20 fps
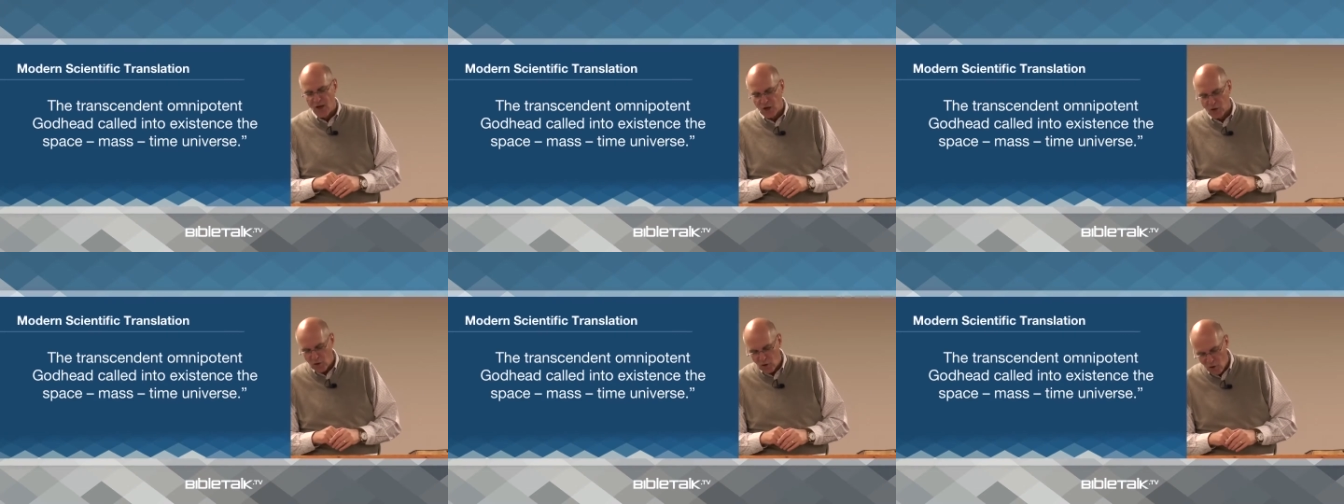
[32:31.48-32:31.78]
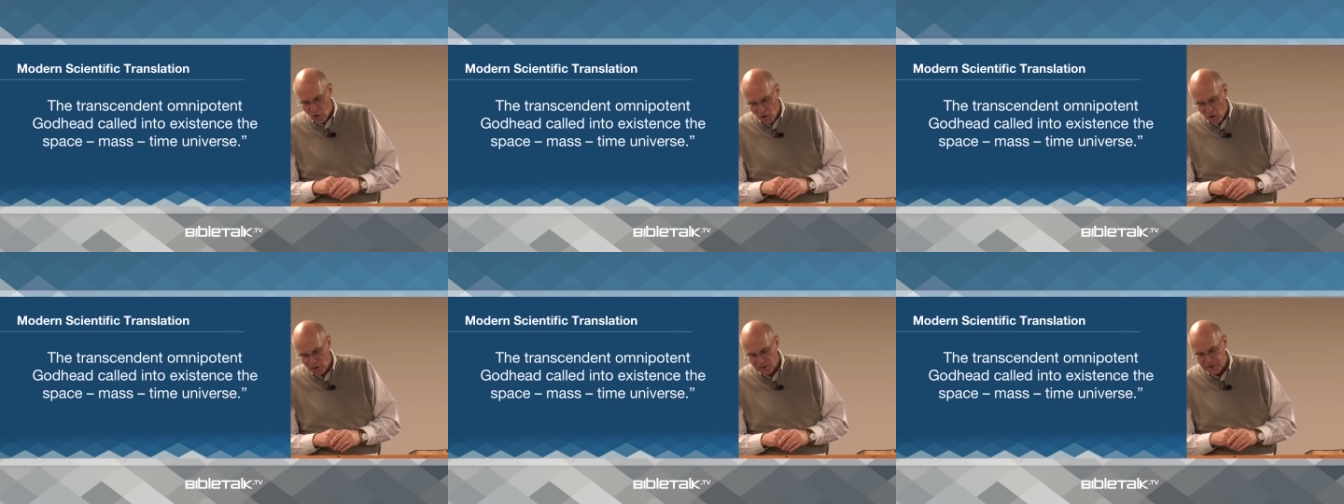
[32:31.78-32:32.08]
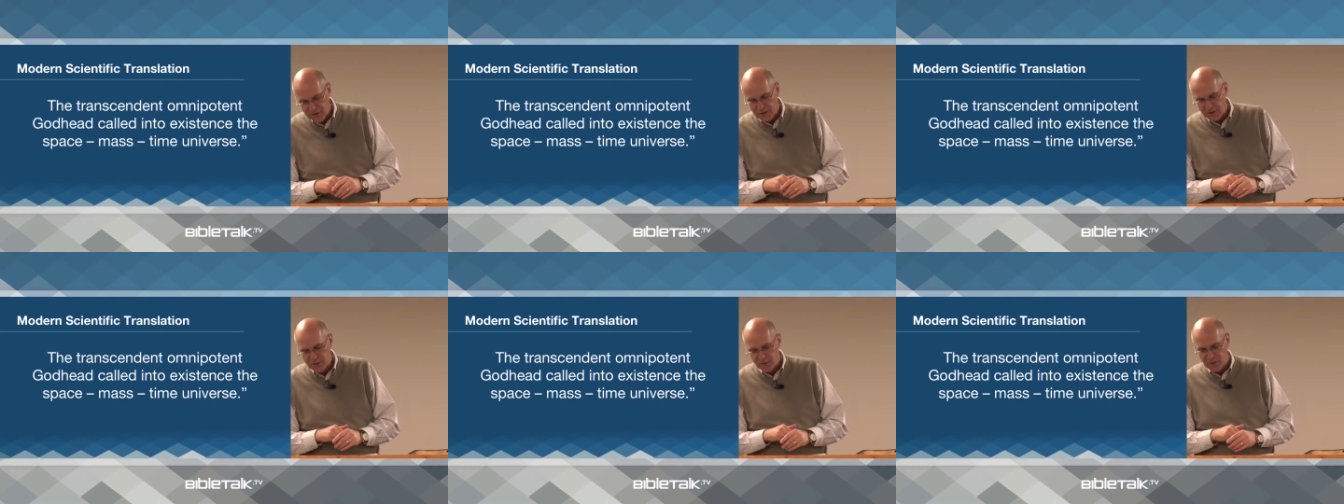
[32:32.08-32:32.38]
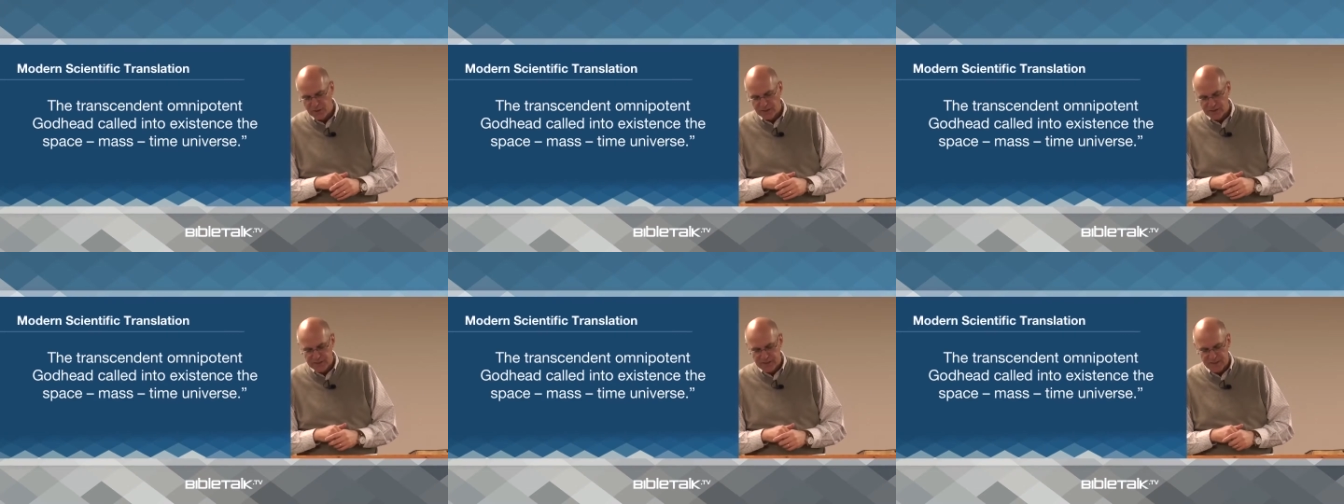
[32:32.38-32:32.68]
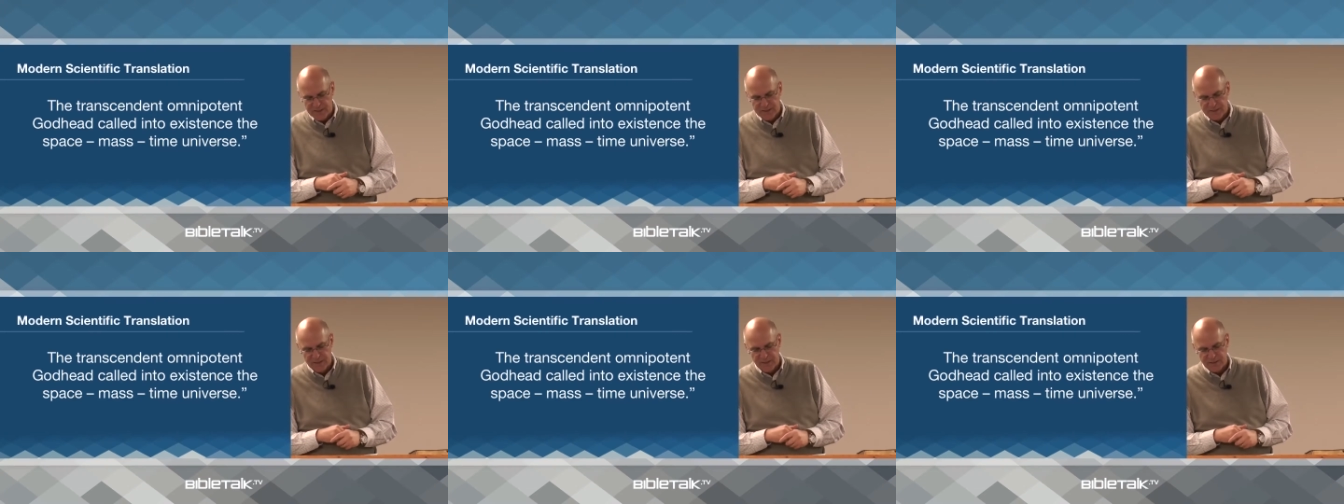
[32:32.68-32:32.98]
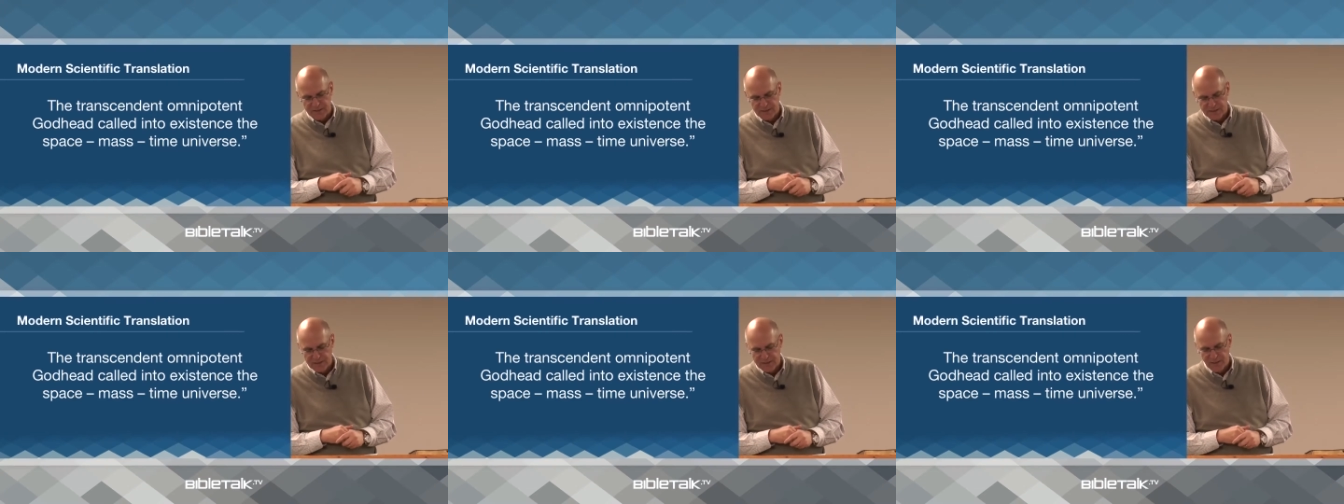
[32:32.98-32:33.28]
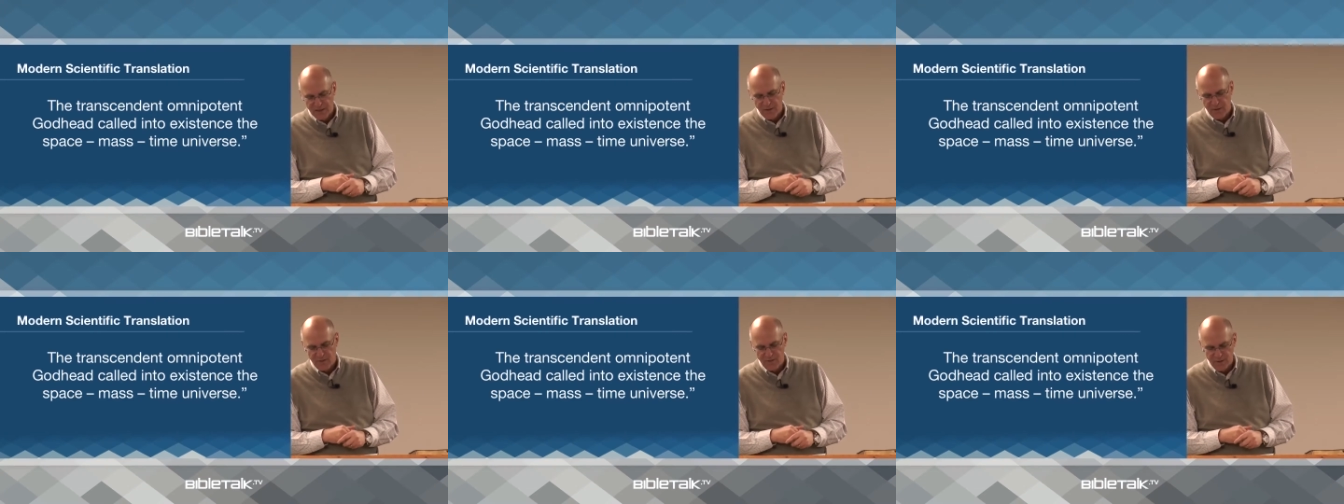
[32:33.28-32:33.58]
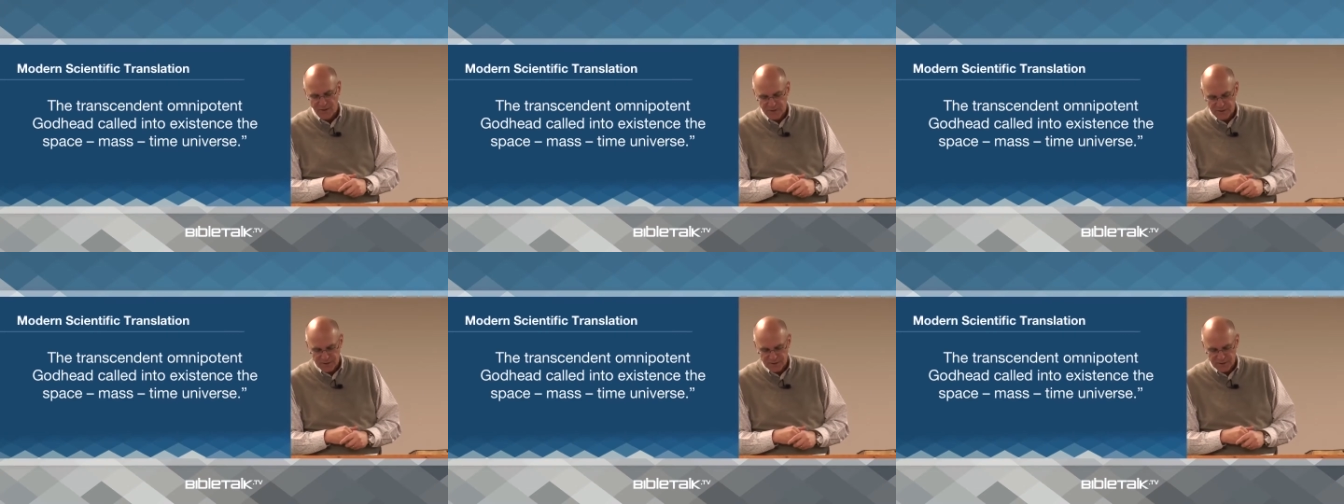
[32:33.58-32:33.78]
called into existence the